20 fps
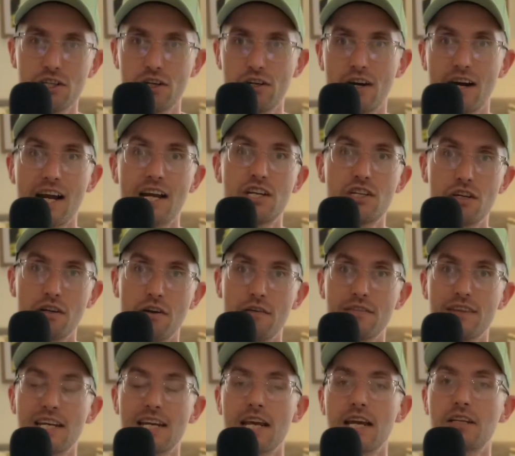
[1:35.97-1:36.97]
creation of
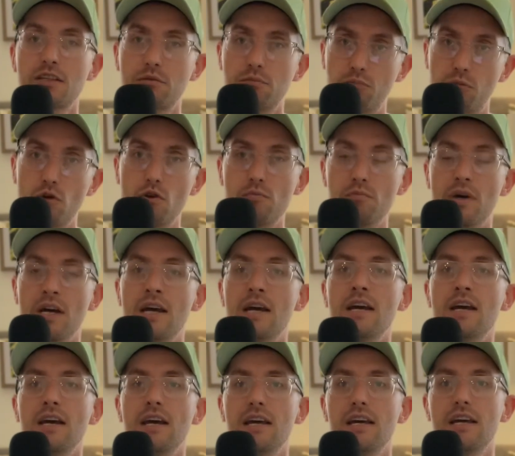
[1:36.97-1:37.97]
the next boom
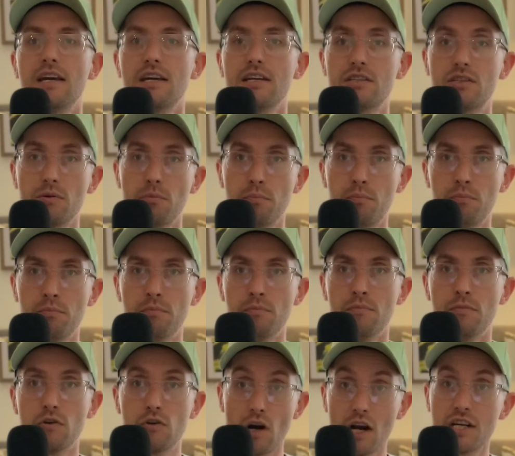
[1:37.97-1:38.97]
is
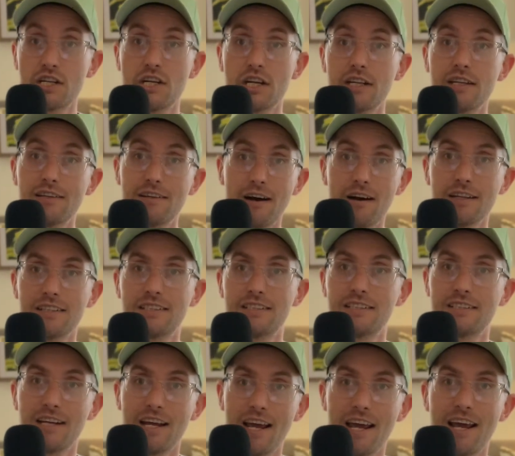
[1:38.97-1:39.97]
Rashed
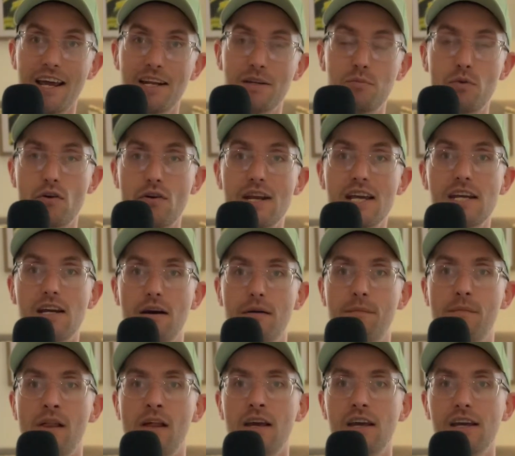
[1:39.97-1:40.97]
Yachts and Marina.
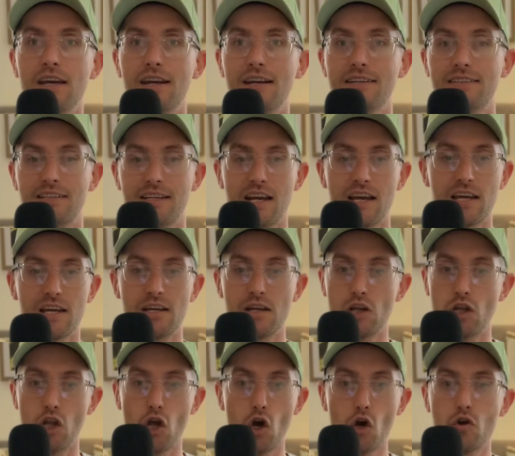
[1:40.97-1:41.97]
It is a
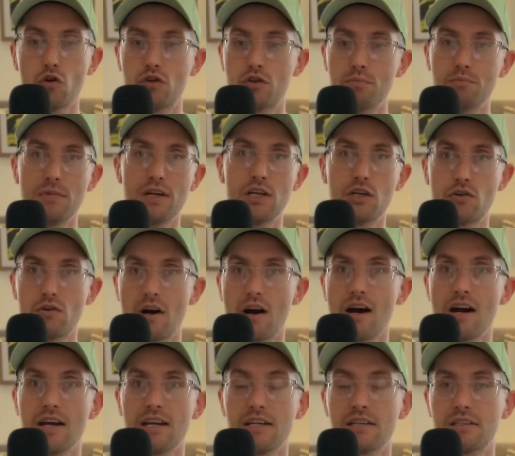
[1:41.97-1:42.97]
low to
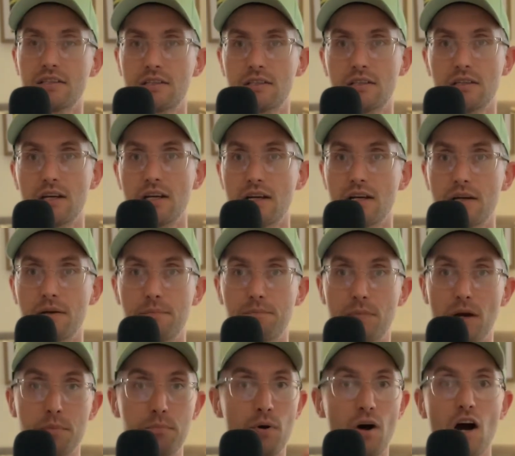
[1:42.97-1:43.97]
mid-rise
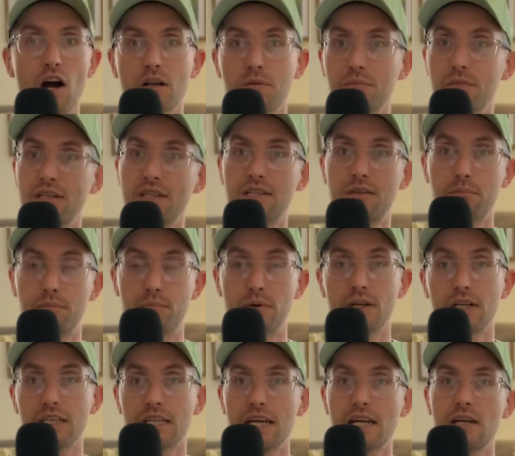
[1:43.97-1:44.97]
apartment
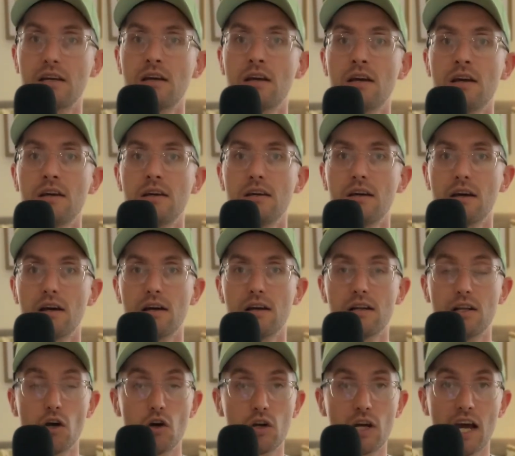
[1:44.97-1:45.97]
building
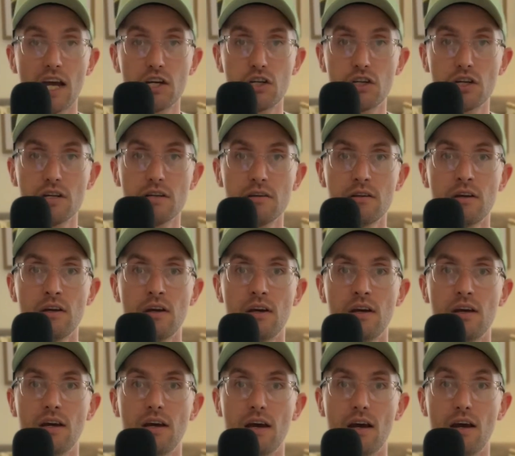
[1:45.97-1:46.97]
location.
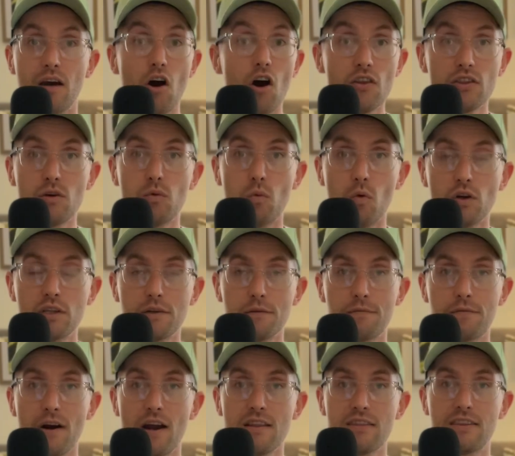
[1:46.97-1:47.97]
On the
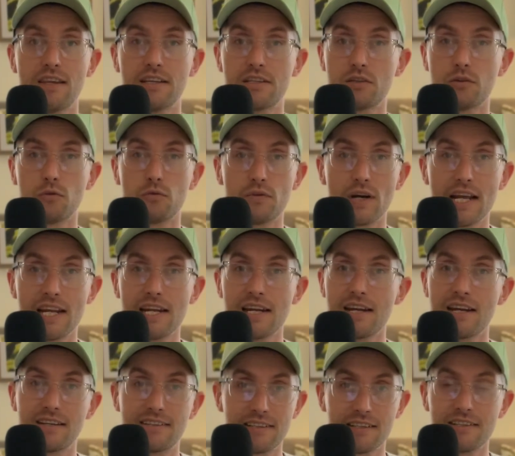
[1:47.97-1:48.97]
waterfront, there's already an
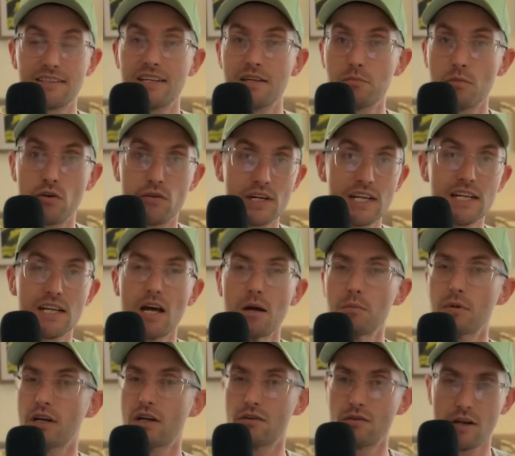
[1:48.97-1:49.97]
existing marina. I'm
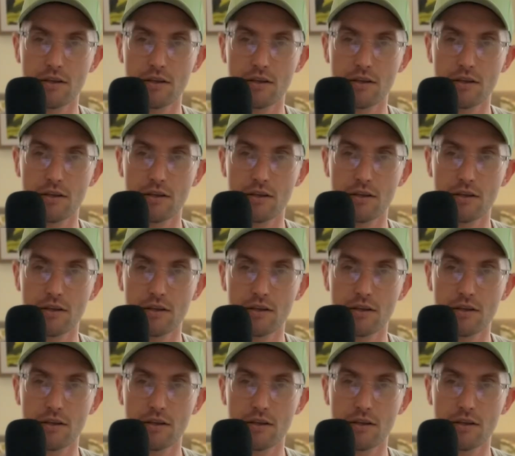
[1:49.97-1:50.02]
going to run